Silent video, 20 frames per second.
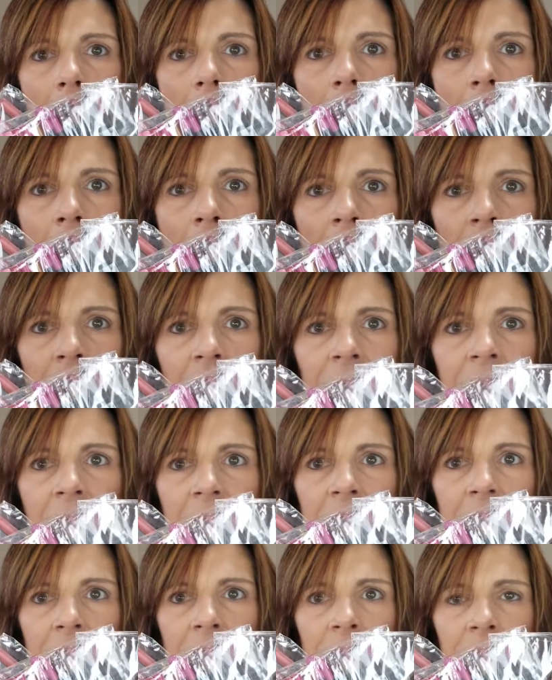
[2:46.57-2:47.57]
all of
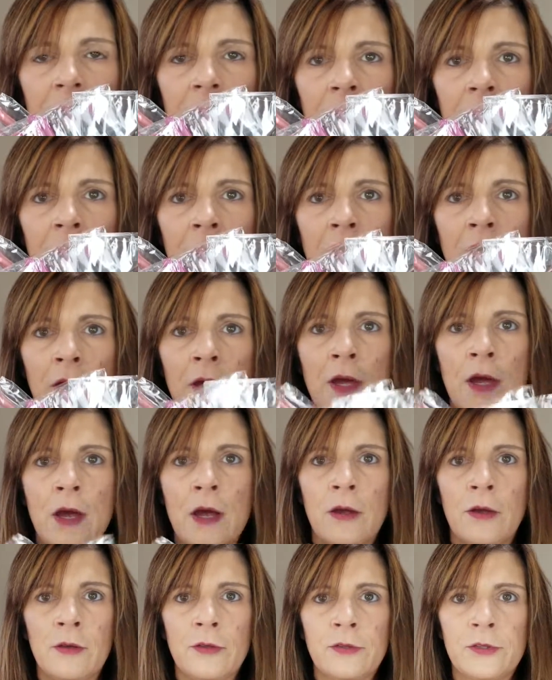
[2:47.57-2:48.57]
these.
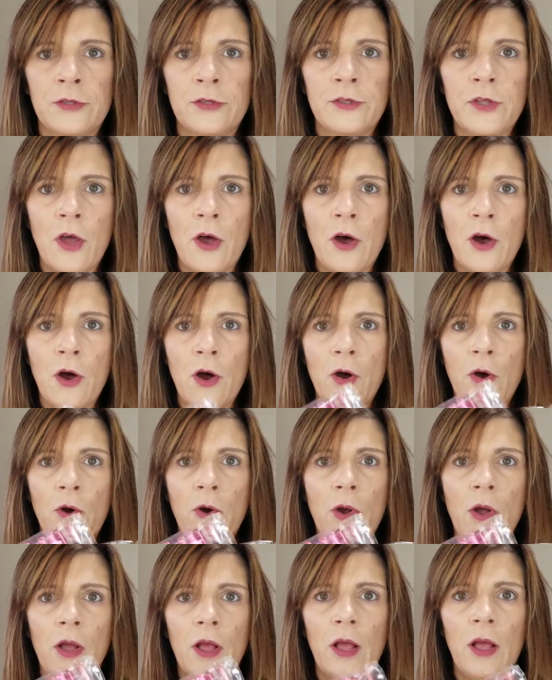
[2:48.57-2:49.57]

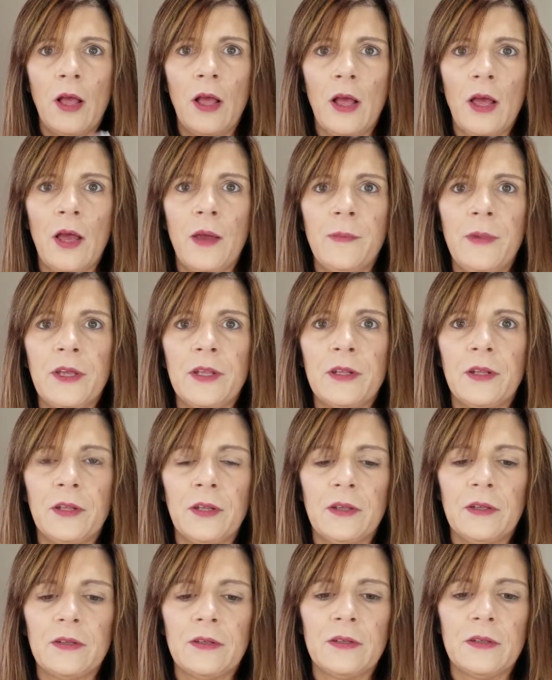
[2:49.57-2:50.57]
So, I mean,
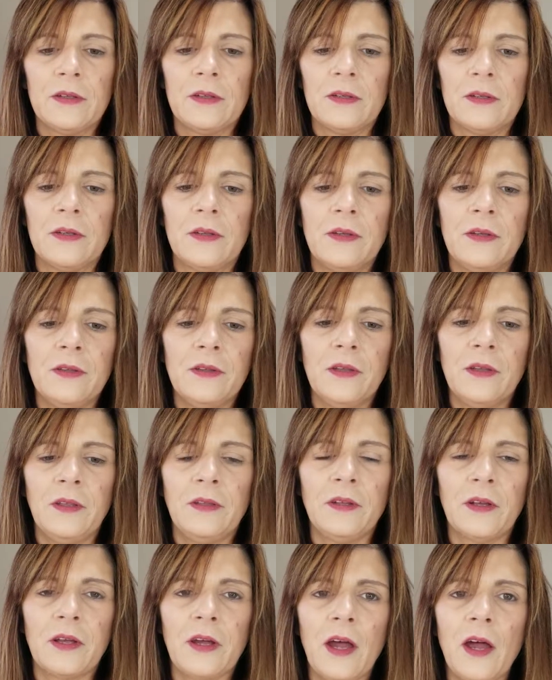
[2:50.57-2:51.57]

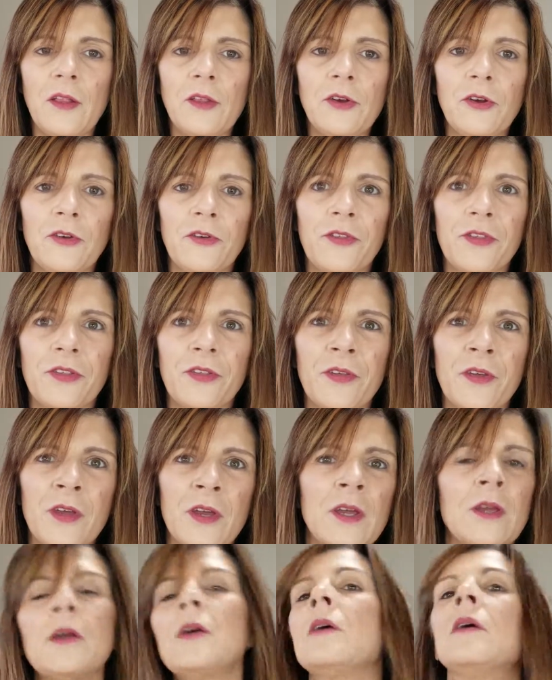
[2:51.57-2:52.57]
and the colors,
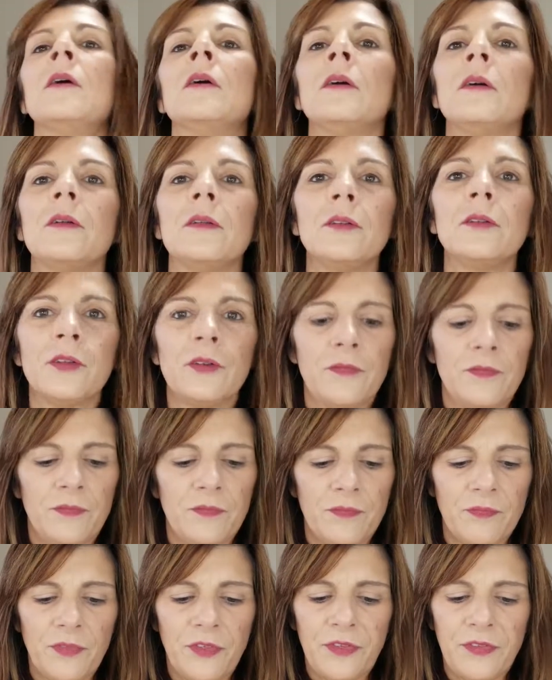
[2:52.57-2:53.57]
they're
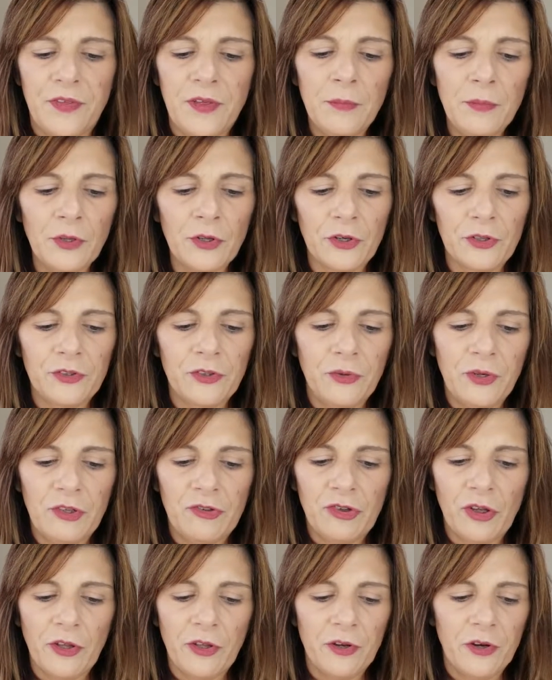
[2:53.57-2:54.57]
similar to
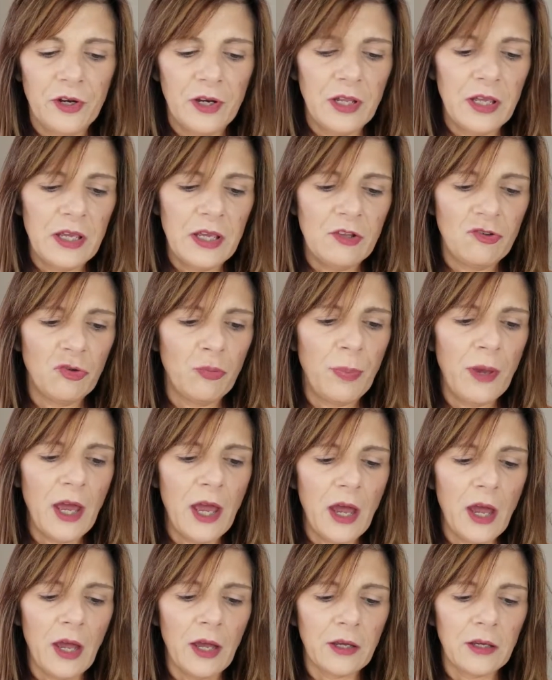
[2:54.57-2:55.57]
each other in each
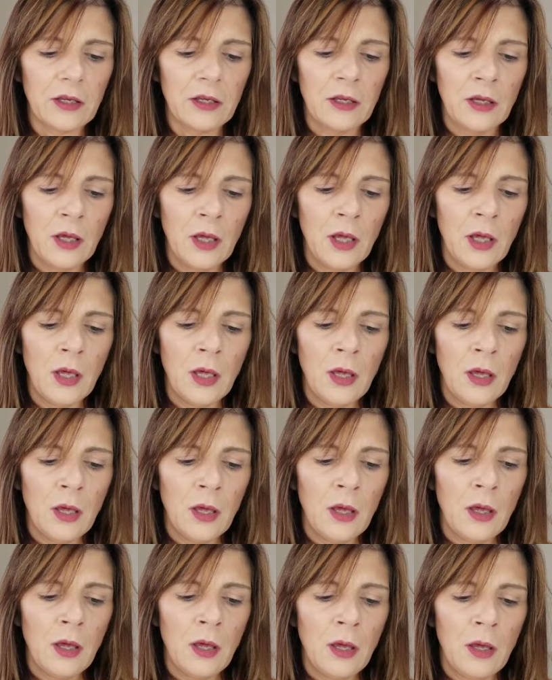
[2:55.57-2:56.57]
pack,
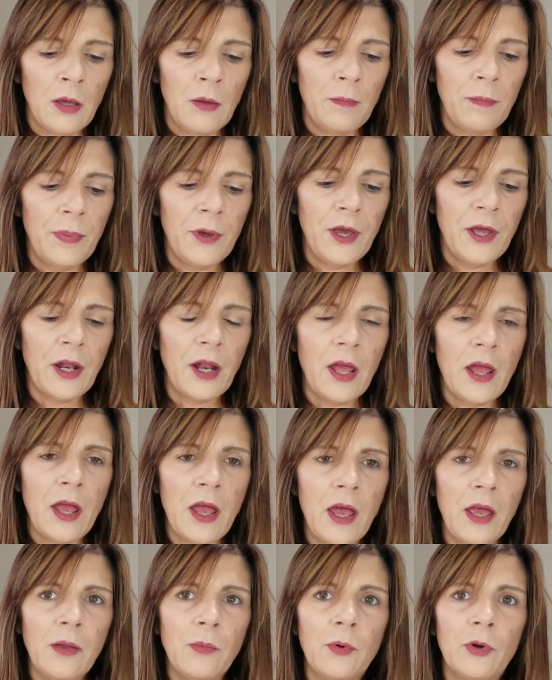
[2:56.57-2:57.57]
but
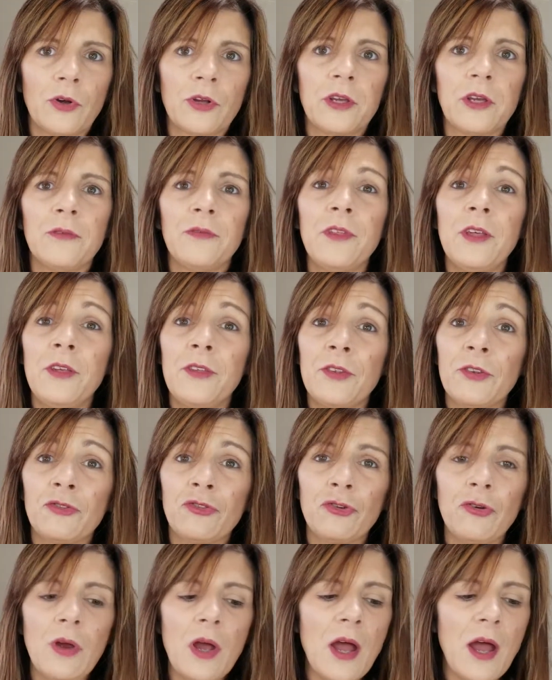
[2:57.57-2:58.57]
I will give these a
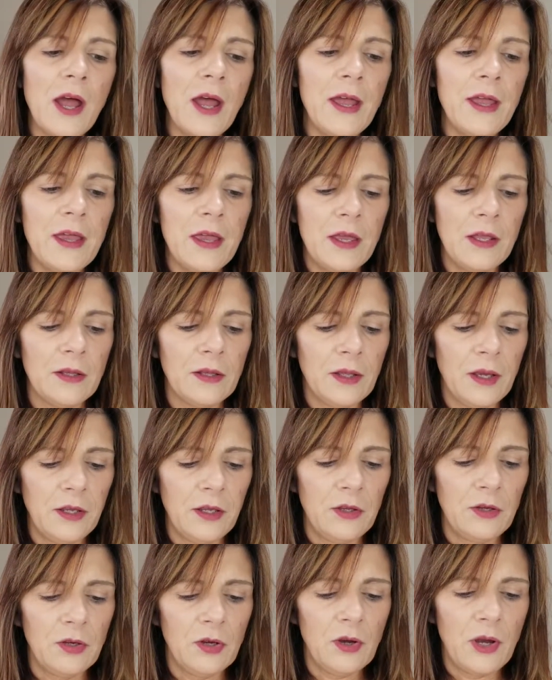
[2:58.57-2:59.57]
try and
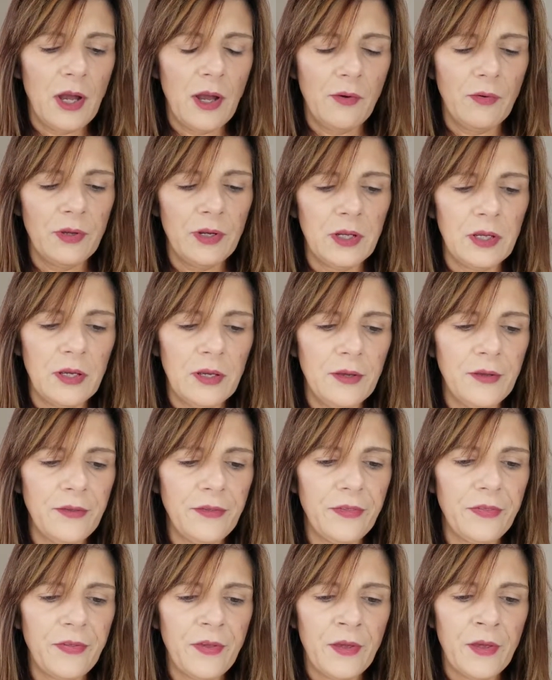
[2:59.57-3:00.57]
let you know how it
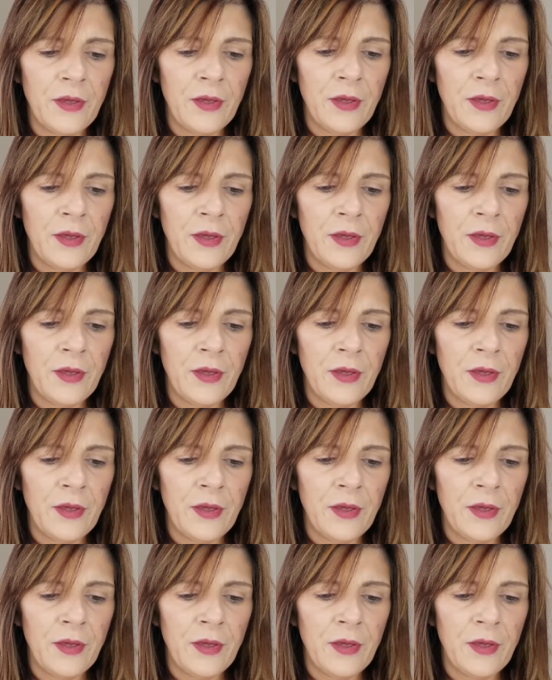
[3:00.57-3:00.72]
is.